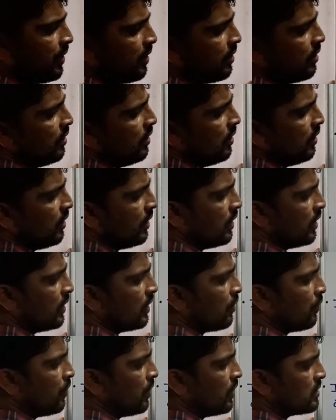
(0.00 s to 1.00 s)
and B.
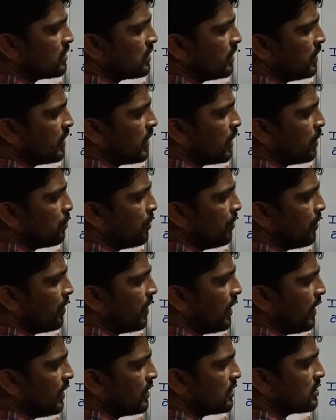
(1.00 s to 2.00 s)
In other words, it can be
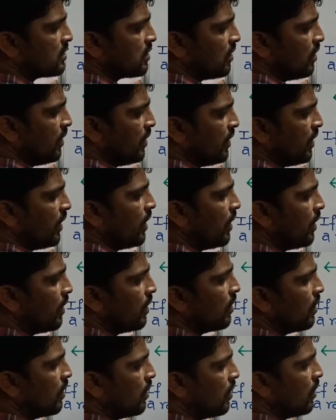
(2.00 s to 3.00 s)
written as,
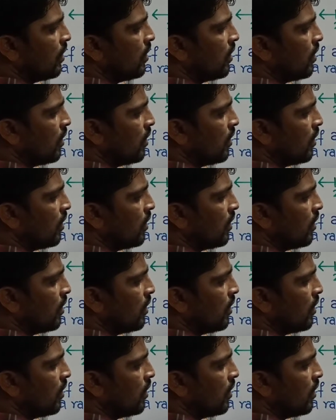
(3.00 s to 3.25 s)
i.e.,